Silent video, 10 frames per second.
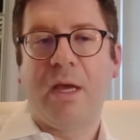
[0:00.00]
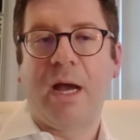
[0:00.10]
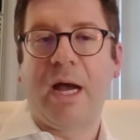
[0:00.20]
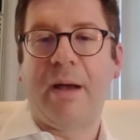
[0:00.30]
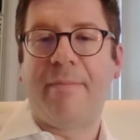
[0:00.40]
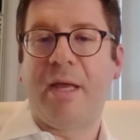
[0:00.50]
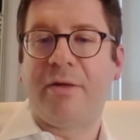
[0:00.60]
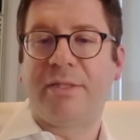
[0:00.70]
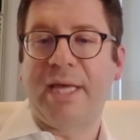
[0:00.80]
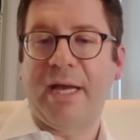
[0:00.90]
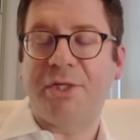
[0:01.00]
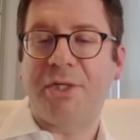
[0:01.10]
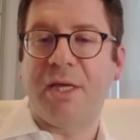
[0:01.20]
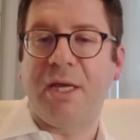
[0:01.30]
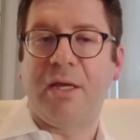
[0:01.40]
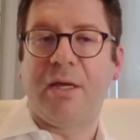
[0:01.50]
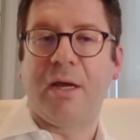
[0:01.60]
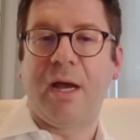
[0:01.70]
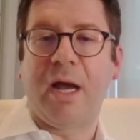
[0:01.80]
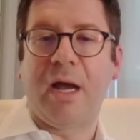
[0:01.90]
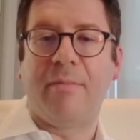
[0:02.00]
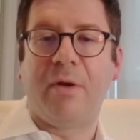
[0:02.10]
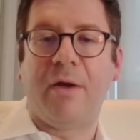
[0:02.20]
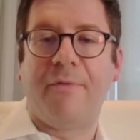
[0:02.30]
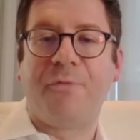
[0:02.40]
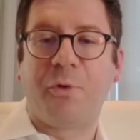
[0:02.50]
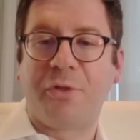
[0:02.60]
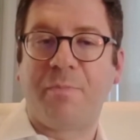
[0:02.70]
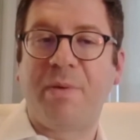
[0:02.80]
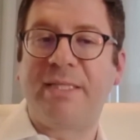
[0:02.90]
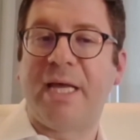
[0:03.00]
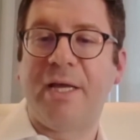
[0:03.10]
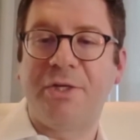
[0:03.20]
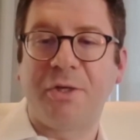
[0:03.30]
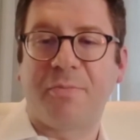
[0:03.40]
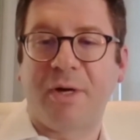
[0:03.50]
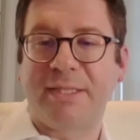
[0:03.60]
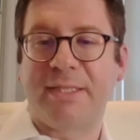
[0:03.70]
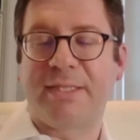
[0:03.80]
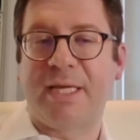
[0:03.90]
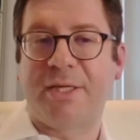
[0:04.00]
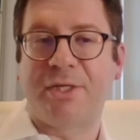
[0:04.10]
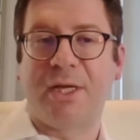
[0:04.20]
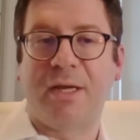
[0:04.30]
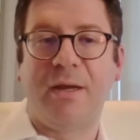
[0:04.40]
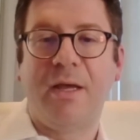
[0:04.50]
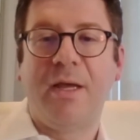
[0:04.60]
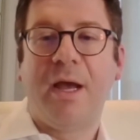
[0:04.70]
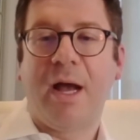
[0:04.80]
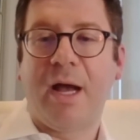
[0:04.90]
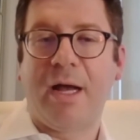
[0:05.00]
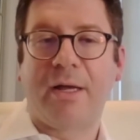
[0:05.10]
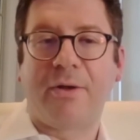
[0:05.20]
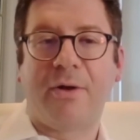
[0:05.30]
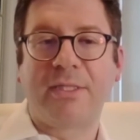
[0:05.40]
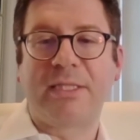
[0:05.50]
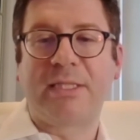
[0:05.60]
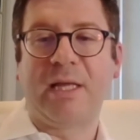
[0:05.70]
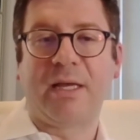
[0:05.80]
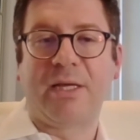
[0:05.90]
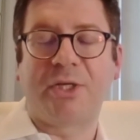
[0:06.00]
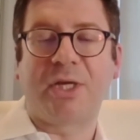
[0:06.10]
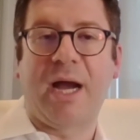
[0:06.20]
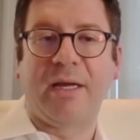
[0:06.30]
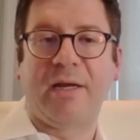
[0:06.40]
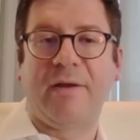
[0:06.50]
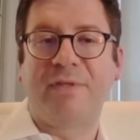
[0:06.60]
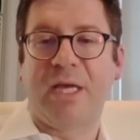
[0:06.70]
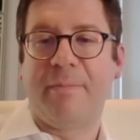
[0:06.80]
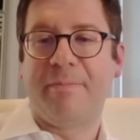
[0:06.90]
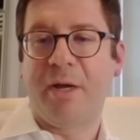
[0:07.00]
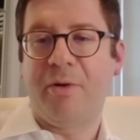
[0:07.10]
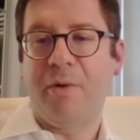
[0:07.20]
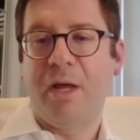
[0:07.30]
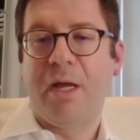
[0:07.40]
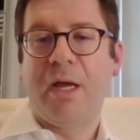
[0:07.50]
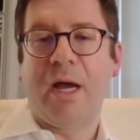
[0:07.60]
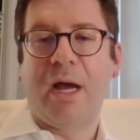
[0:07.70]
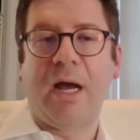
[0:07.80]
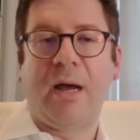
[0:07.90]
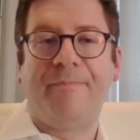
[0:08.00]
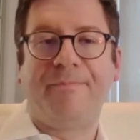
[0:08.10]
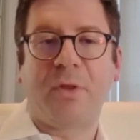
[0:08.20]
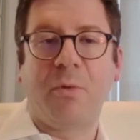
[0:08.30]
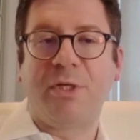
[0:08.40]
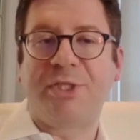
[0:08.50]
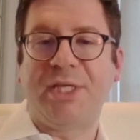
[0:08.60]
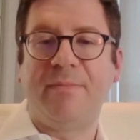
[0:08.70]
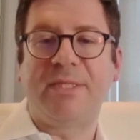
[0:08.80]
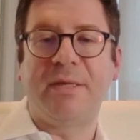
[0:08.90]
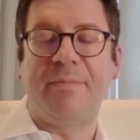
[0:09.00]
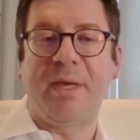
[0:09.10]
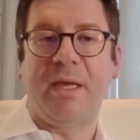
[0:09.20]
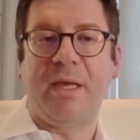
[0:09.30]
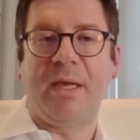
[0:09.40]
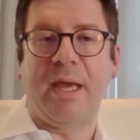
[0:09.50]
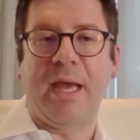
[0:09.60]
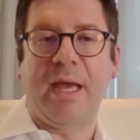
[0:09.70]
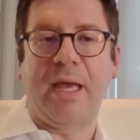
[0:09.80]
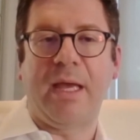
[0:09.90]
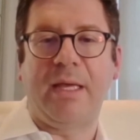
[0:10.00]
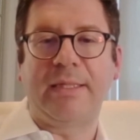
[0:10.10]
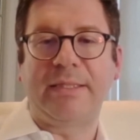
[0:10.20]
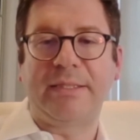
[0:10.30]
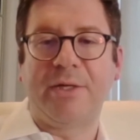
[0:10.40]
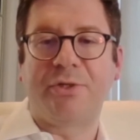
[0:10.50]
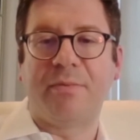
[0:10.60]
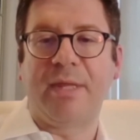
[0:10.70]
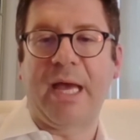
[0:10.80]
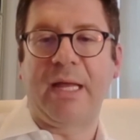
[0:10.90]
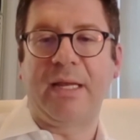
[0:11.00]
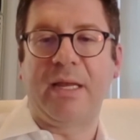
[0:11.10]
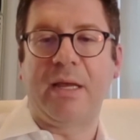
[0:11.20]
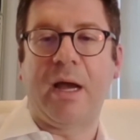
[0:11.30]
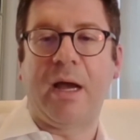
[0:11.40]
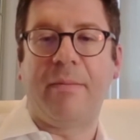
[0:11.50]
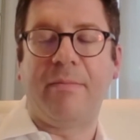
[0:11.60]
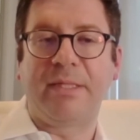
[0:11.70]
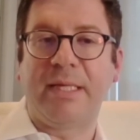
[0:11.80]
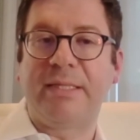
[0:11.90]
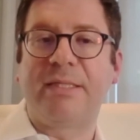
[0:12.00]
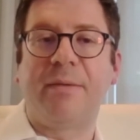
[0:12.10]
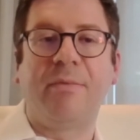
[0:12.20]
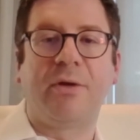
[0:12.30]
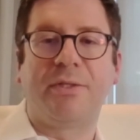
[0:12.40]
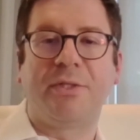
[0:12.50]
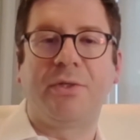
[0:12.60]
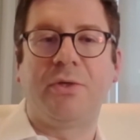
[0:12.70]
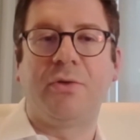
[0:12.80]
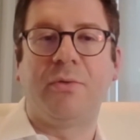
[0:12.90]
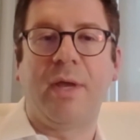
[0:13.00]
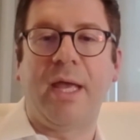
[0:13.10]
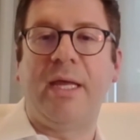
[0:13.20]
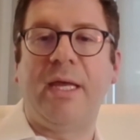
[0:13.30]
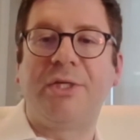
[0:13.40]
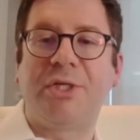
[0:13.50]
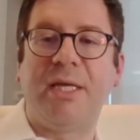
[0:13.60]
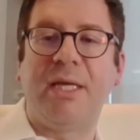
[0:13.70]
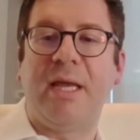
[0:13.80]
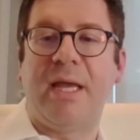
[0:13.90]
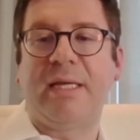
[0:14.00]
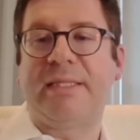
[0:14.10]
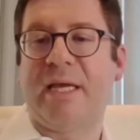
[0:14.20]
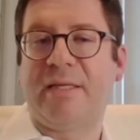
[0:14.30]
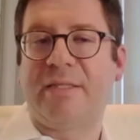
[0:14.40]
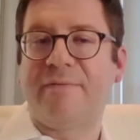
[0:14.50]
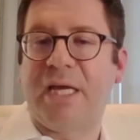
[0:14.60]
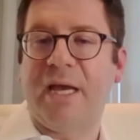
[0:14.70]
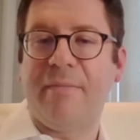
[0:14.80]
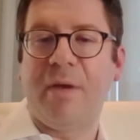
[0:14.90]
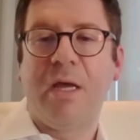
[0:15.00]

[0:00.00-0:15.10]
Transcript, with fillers: Um, and there's actually um, a fourth potential presentation uh, called sluggish cognitive tempo, um, which seems to be a syndrome that um, is similar to ADHD inattentive type,